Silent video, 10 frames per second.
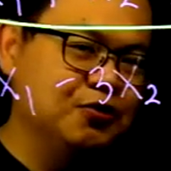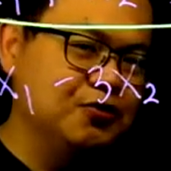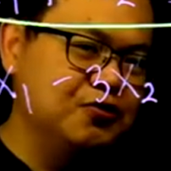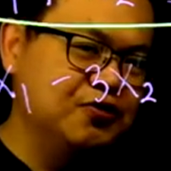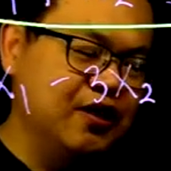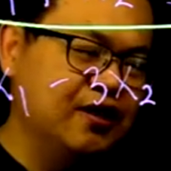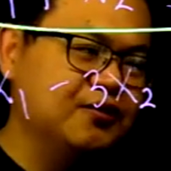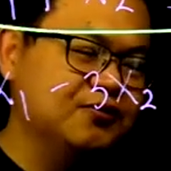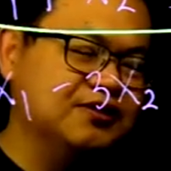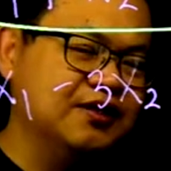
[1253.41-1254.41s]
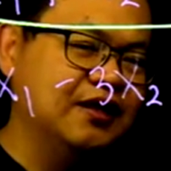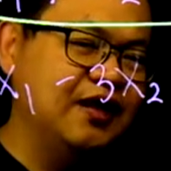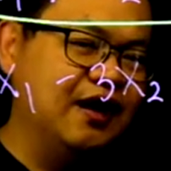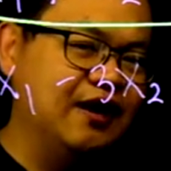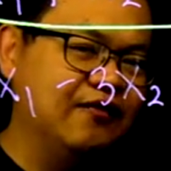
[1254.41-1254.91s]
Do you think you
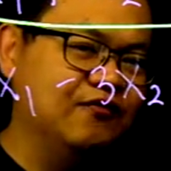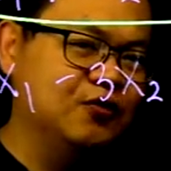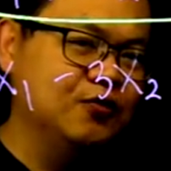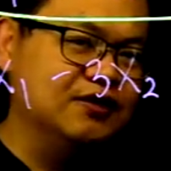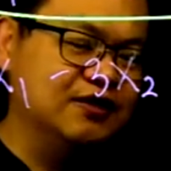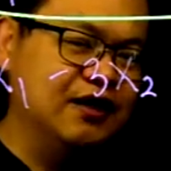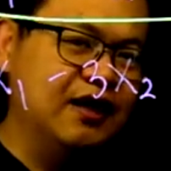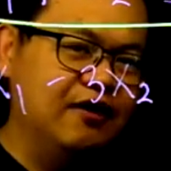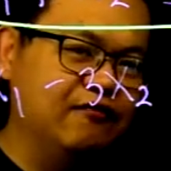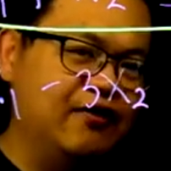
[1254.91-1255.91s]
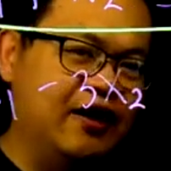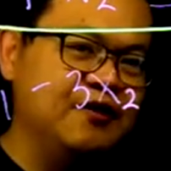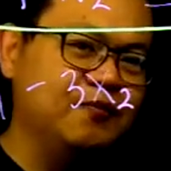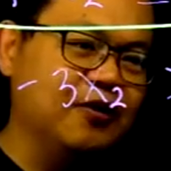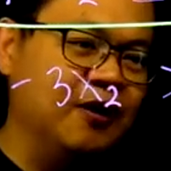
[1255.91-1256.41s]
will still have
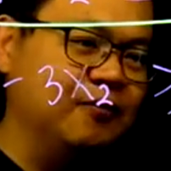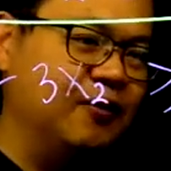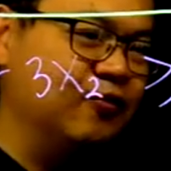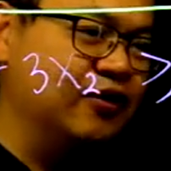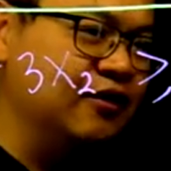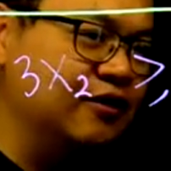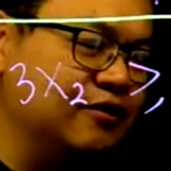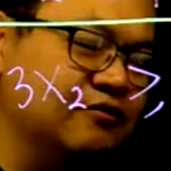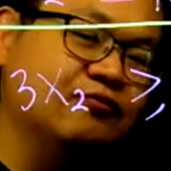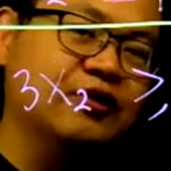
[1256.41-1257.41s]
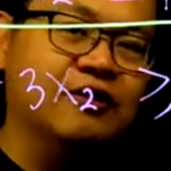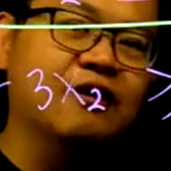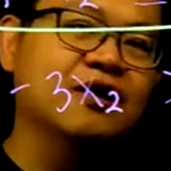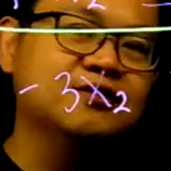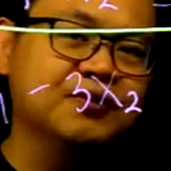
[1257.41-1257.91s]
any problem with
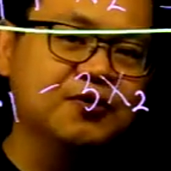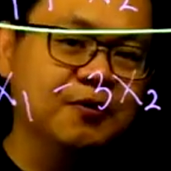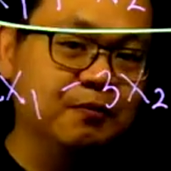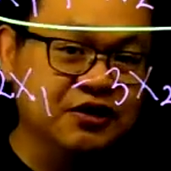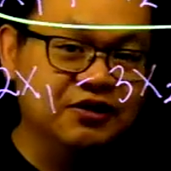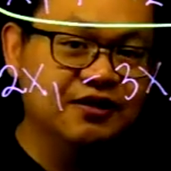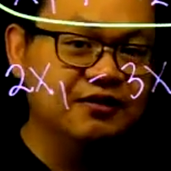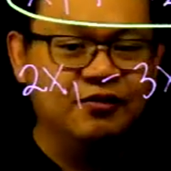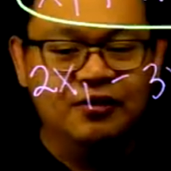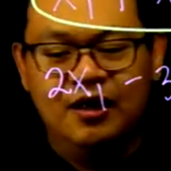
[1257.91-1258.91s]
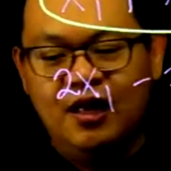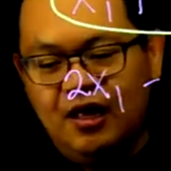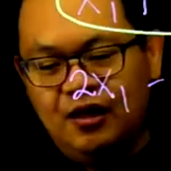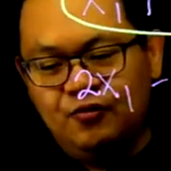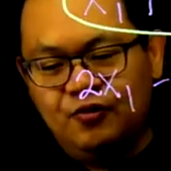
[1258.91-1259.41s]
regards to your budget, no?
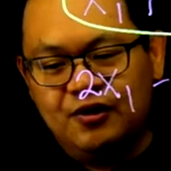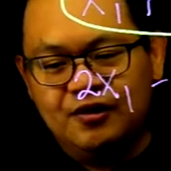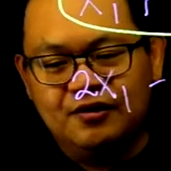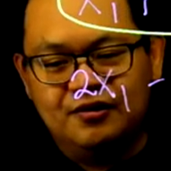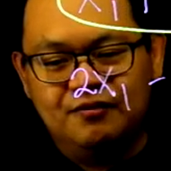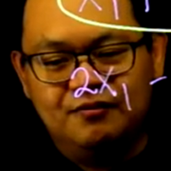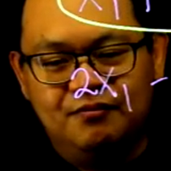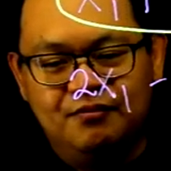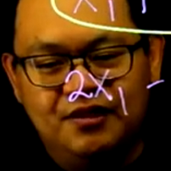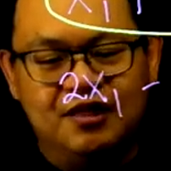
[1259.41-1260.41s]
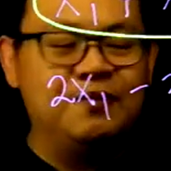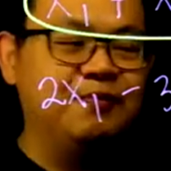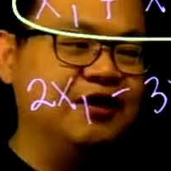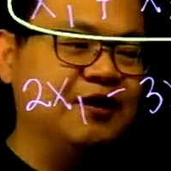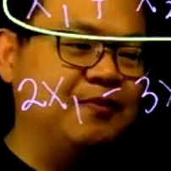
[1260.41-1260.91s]

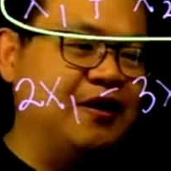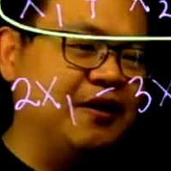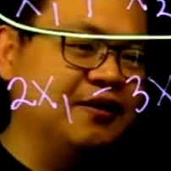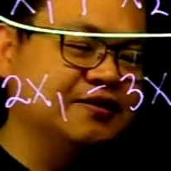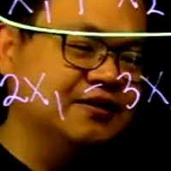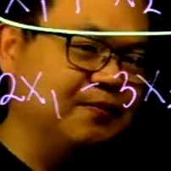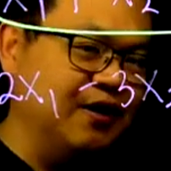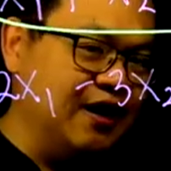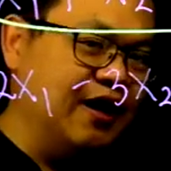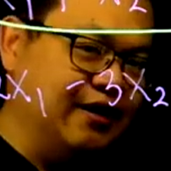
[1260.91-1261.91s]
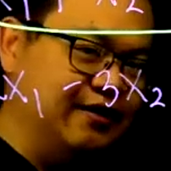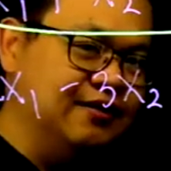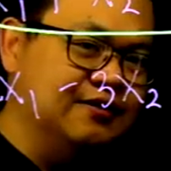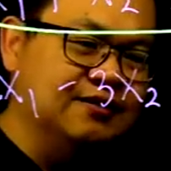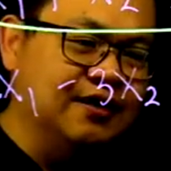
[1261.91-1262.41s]
Titipid ka pa sa pagkain
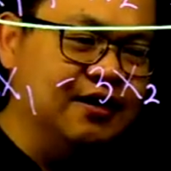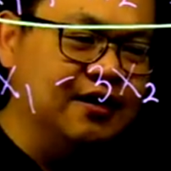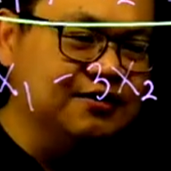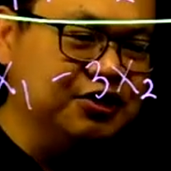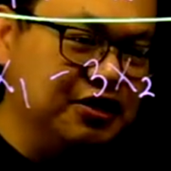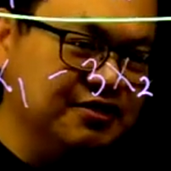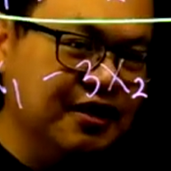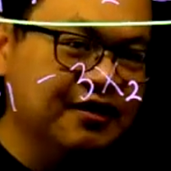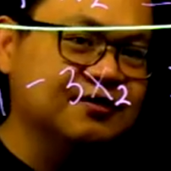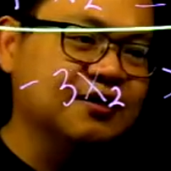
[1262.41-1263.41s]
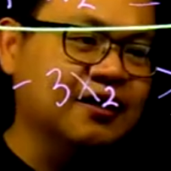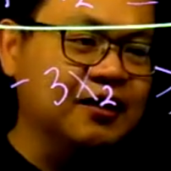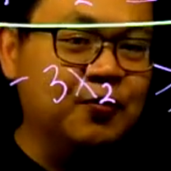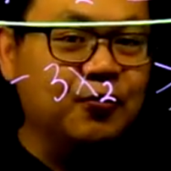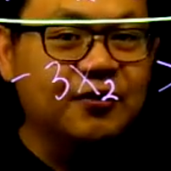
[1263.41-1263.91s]
sa JSEC, sa
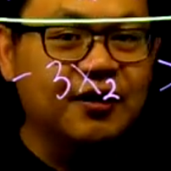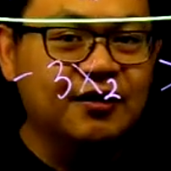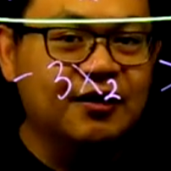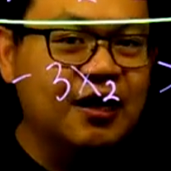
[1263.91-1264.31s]
Katipunan?